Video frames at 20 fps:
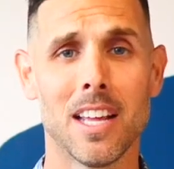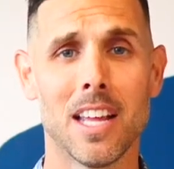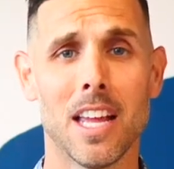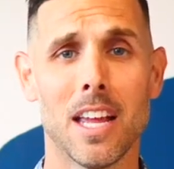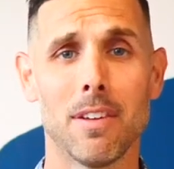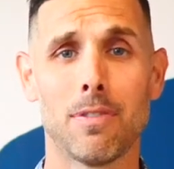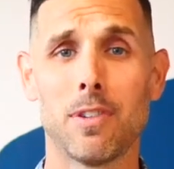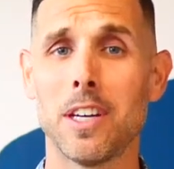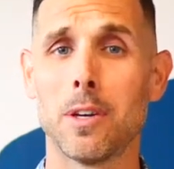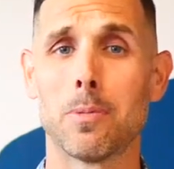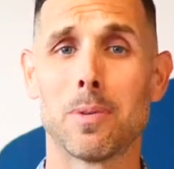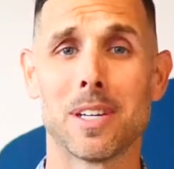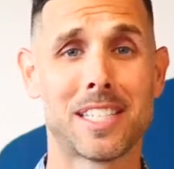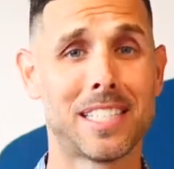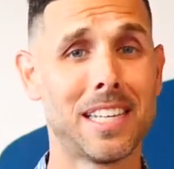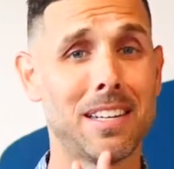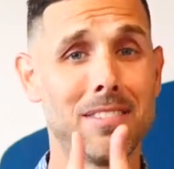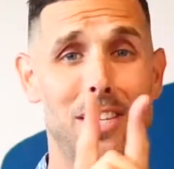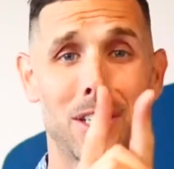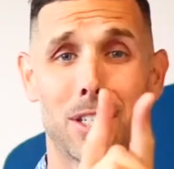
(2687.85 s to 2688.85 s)
If you need to
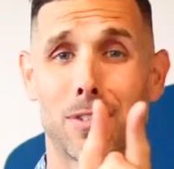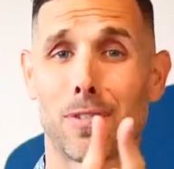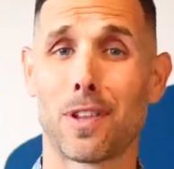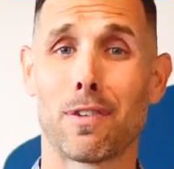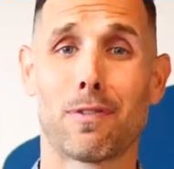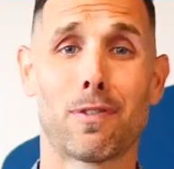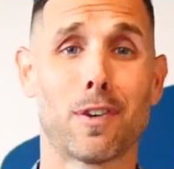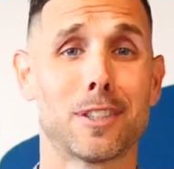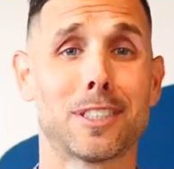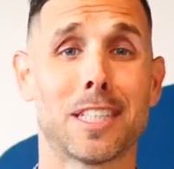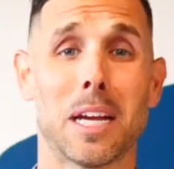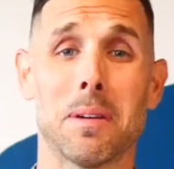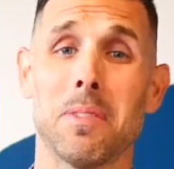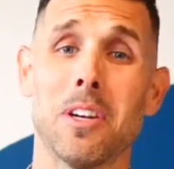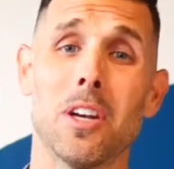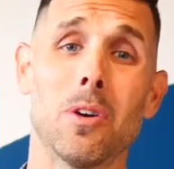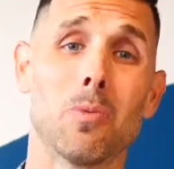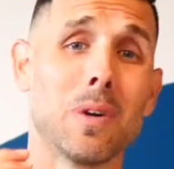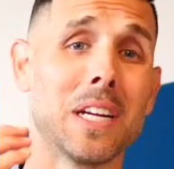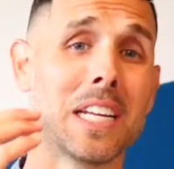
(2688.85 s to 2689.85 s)
receive Jesus for the first time, you
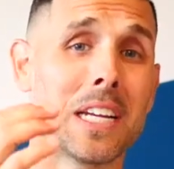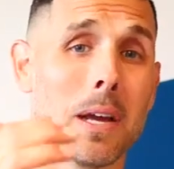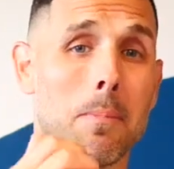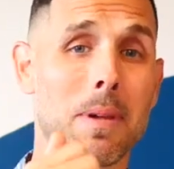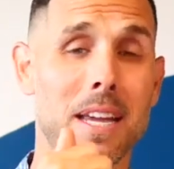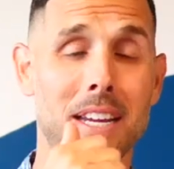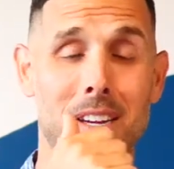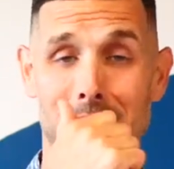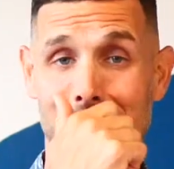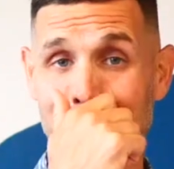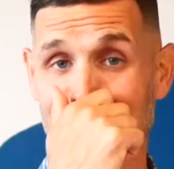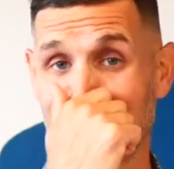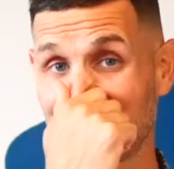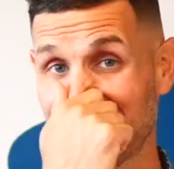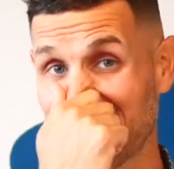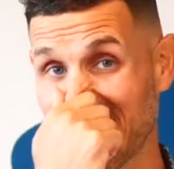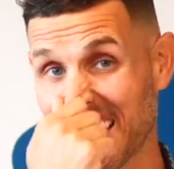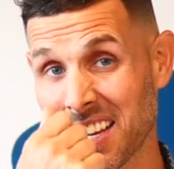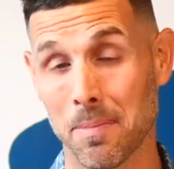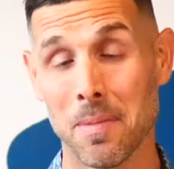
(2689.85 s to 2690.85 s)
need to recommit yourself
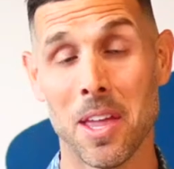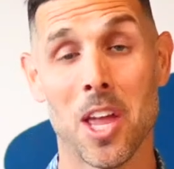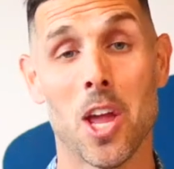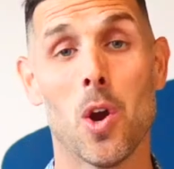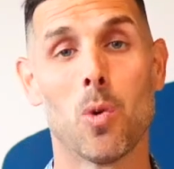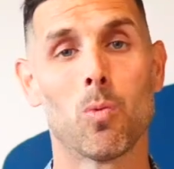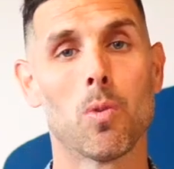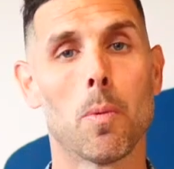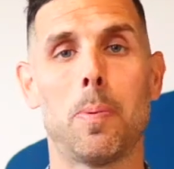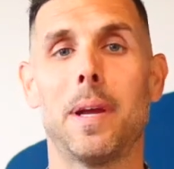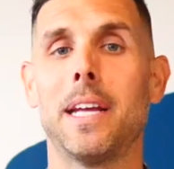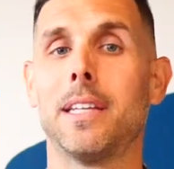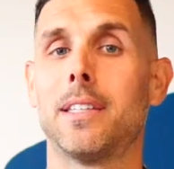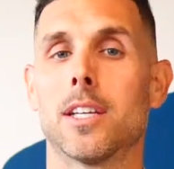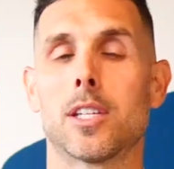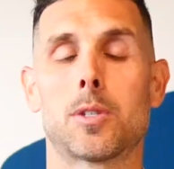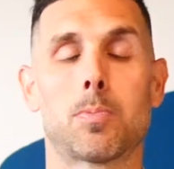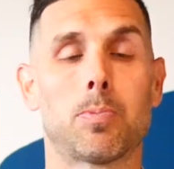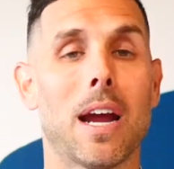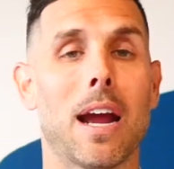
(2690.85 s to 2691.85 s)
to him. Repeat
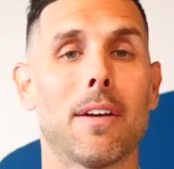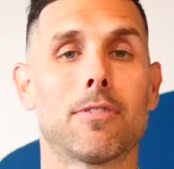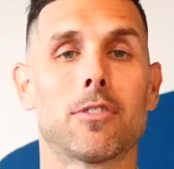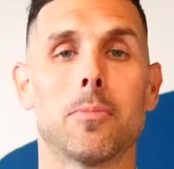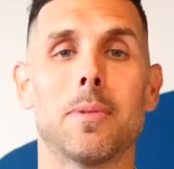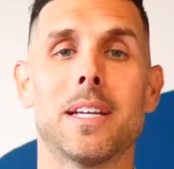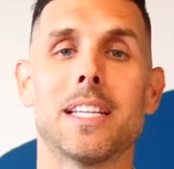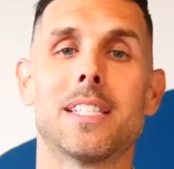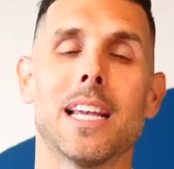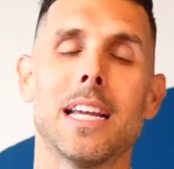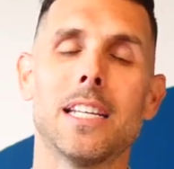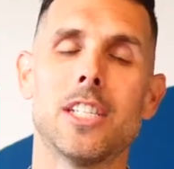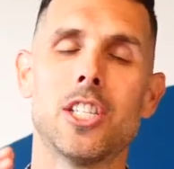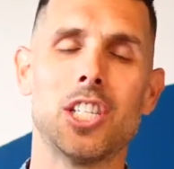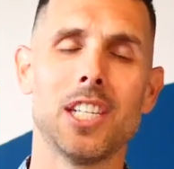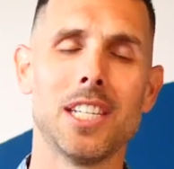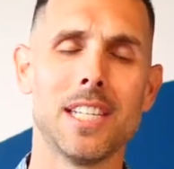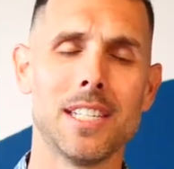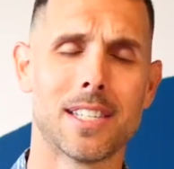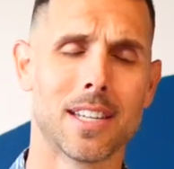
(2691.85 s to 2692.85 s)
this prayer after me. Say,
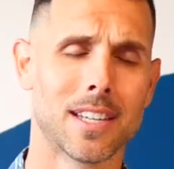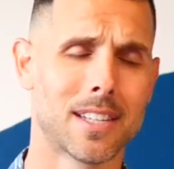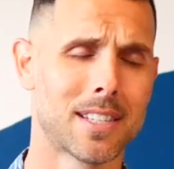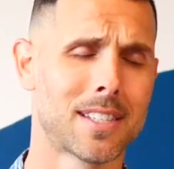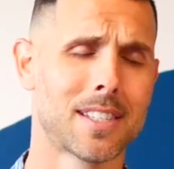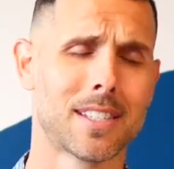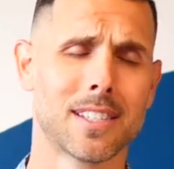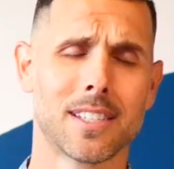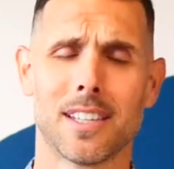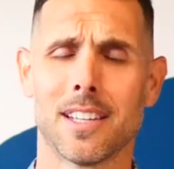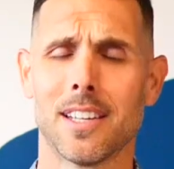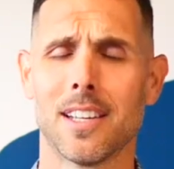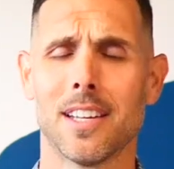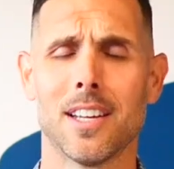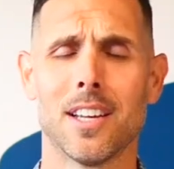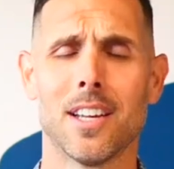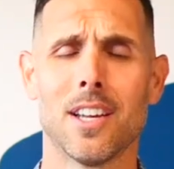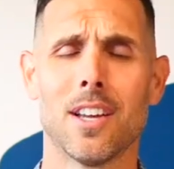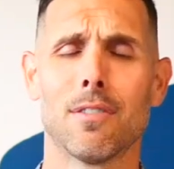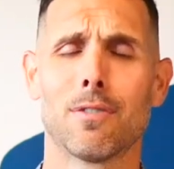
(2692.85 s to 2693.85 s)
Jesus,
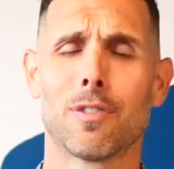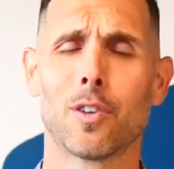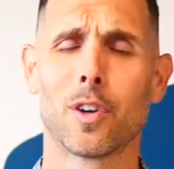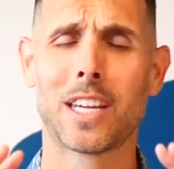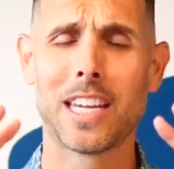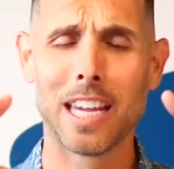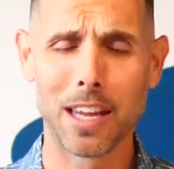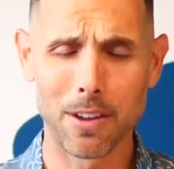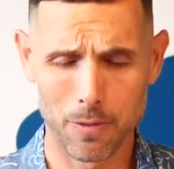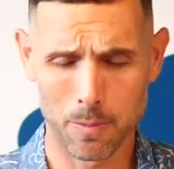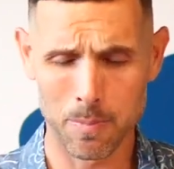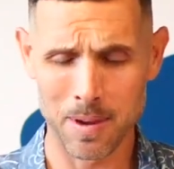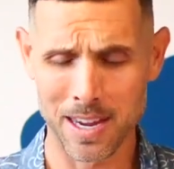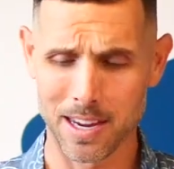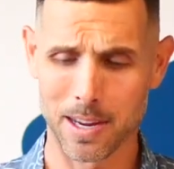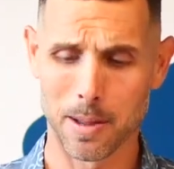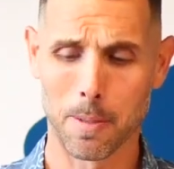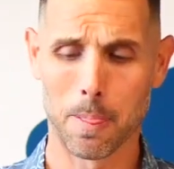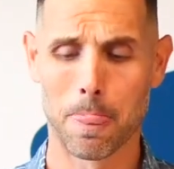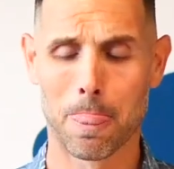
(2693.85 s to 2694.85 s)
forgive
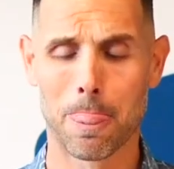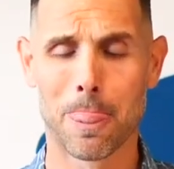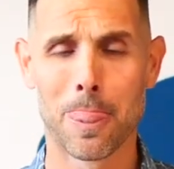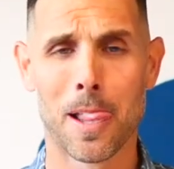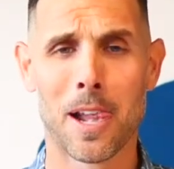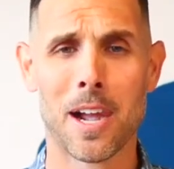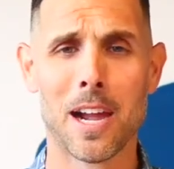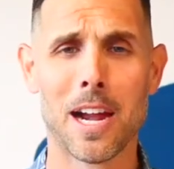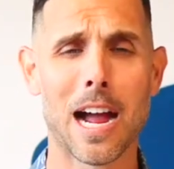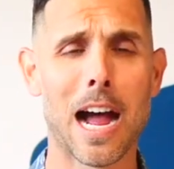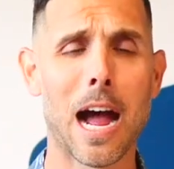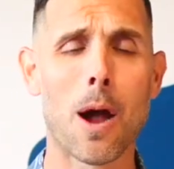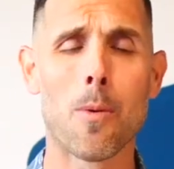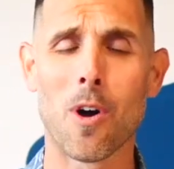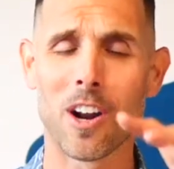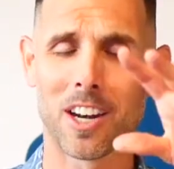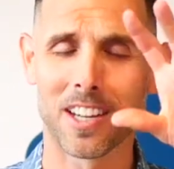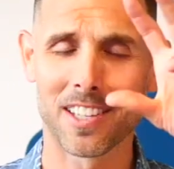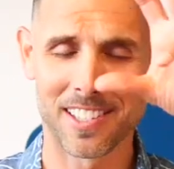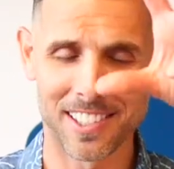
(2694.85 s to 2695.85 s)
me. I
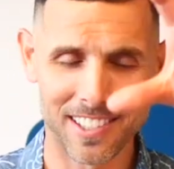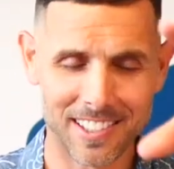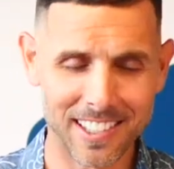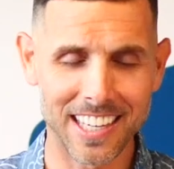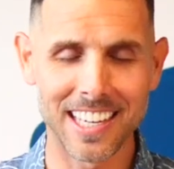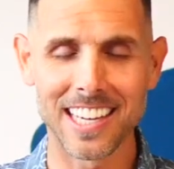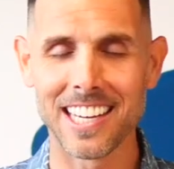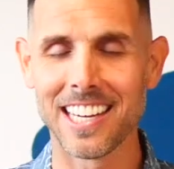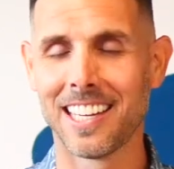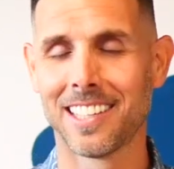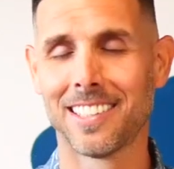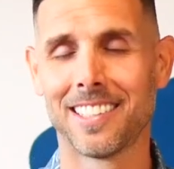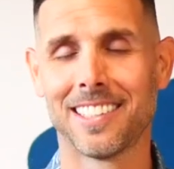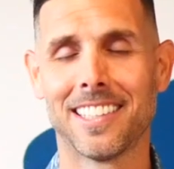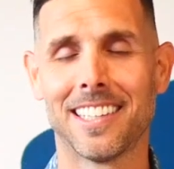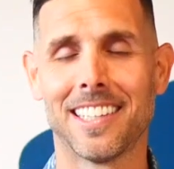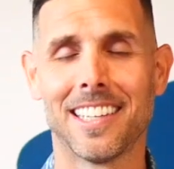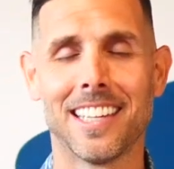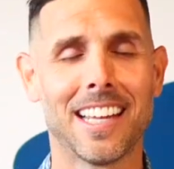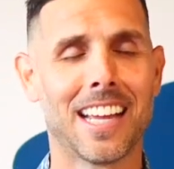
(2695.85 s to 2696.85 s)
want to see
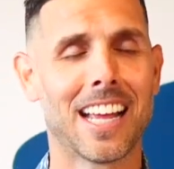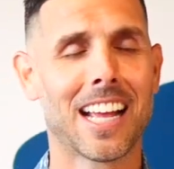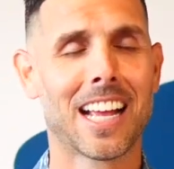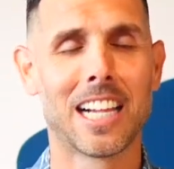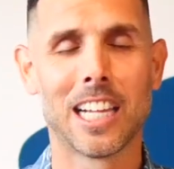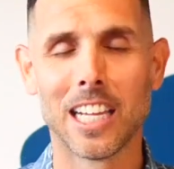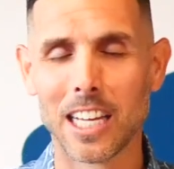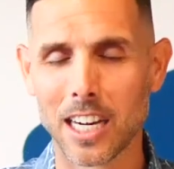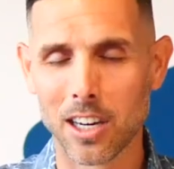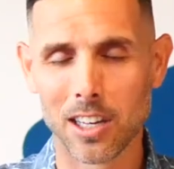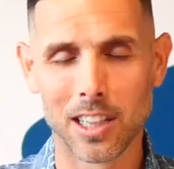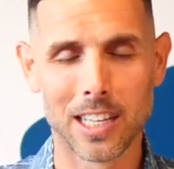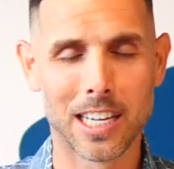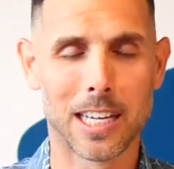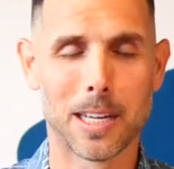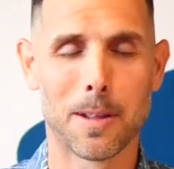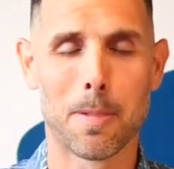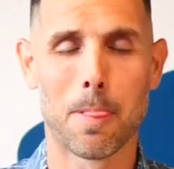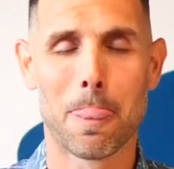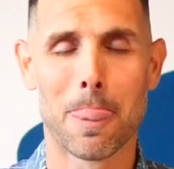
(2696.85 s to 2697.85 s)
clearly.